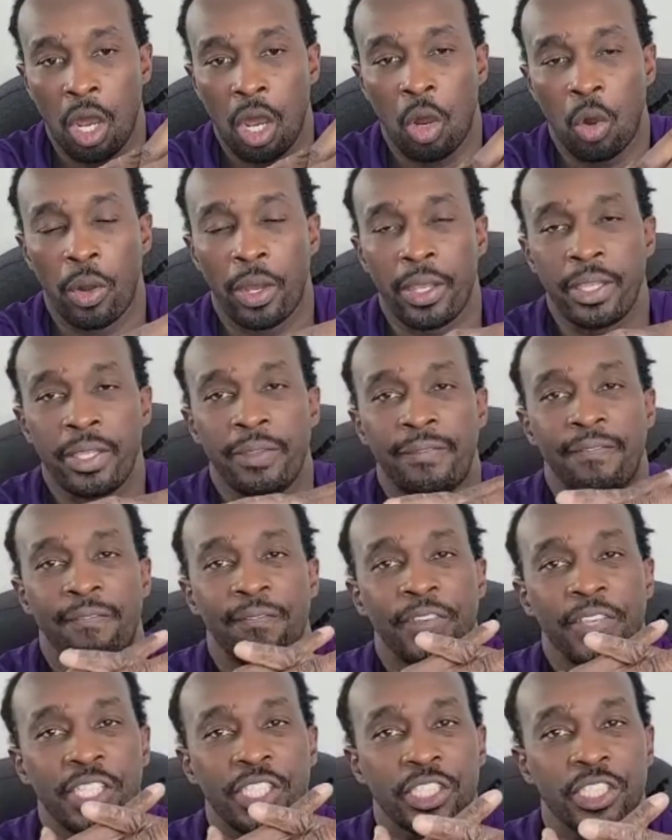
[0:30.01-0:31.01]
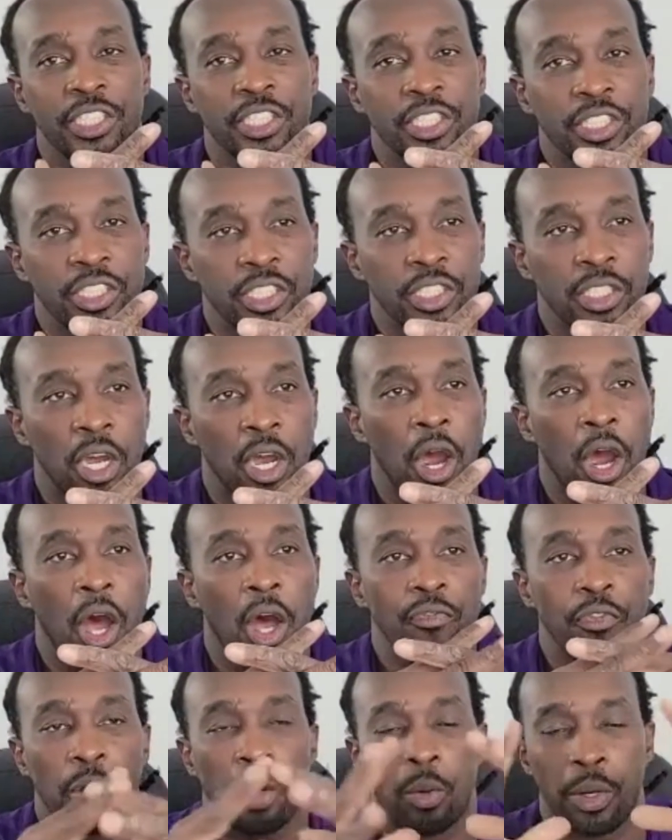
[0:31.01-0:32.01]
our efficiency
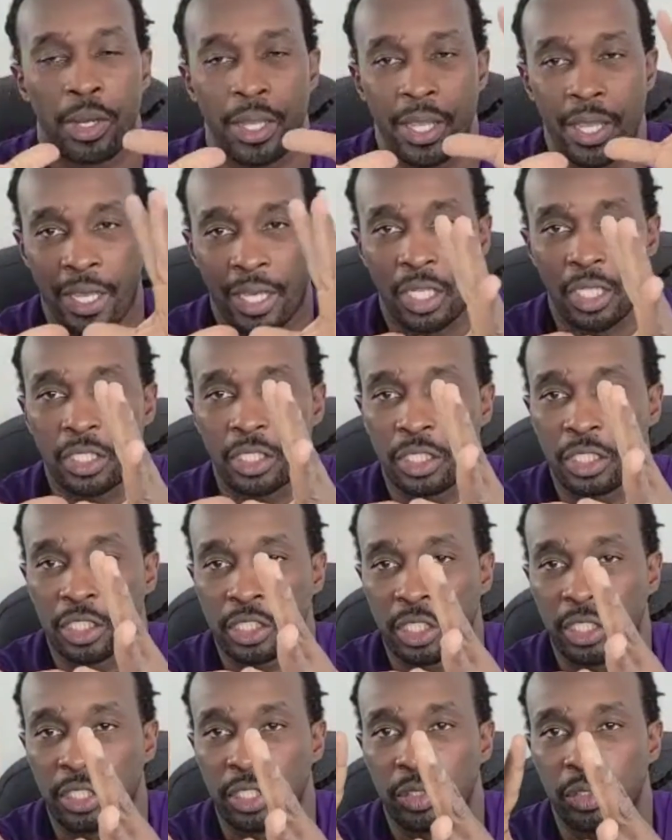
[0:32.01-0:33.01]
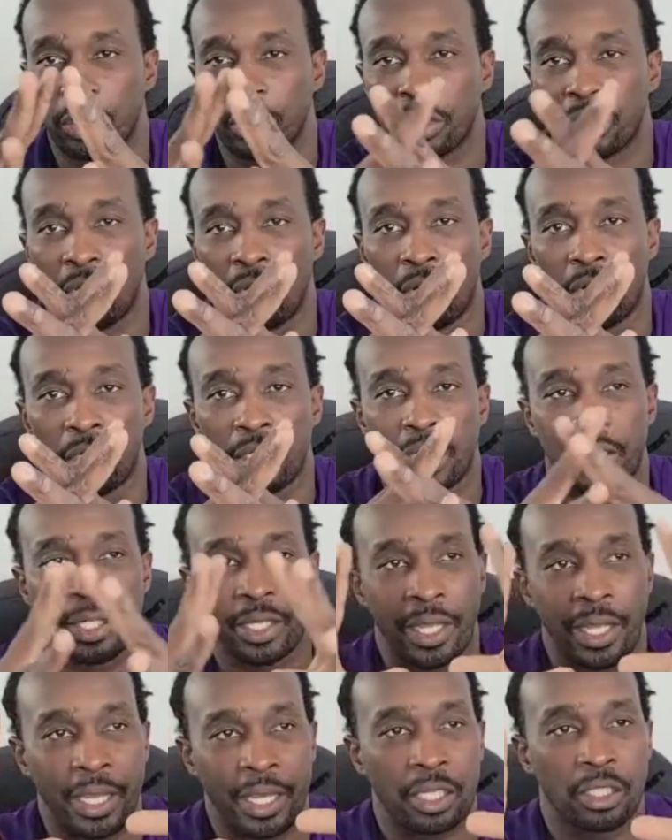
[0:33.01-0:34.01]
of our air condition unit on
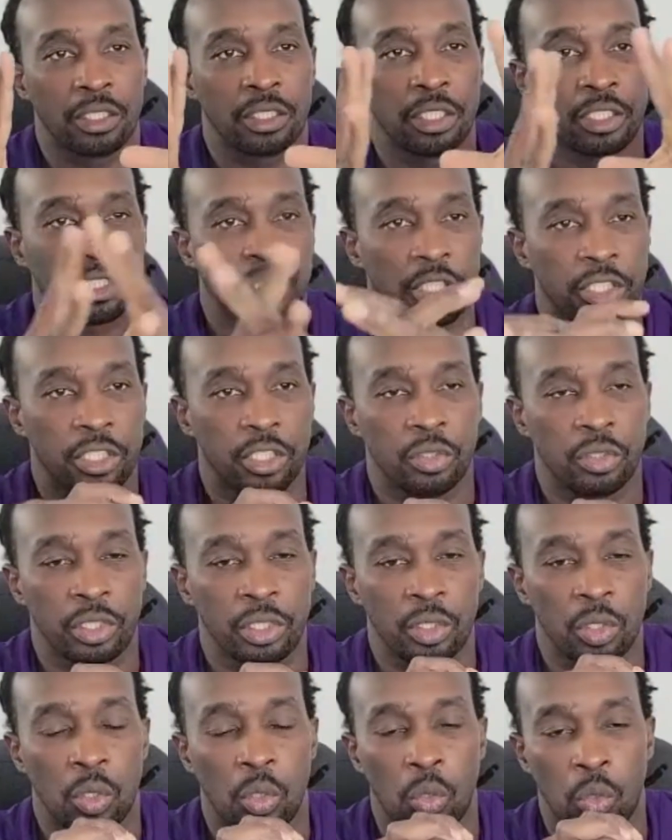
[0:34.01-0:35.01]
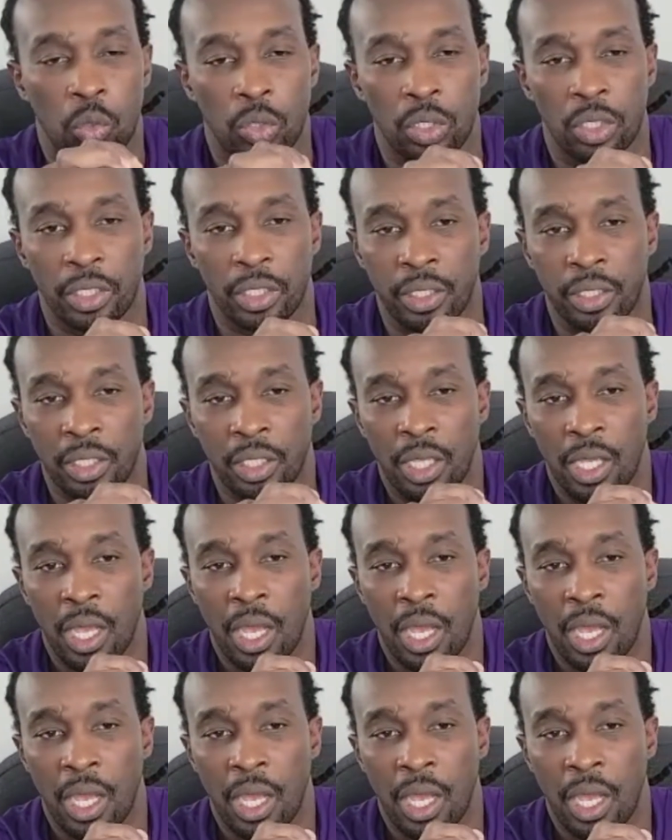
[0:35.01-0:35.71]
an air condition unit only,